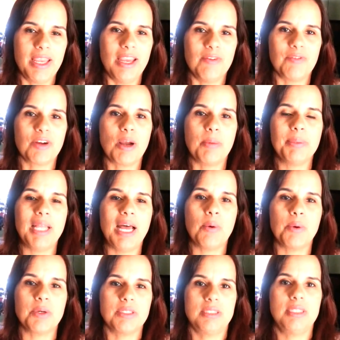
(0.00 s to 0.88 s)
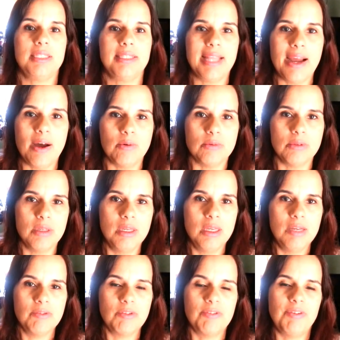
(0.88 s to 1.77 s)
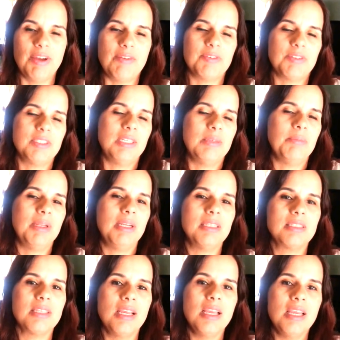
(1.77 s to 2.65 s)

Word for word: Every couple of hours, sit down for five or ten minutes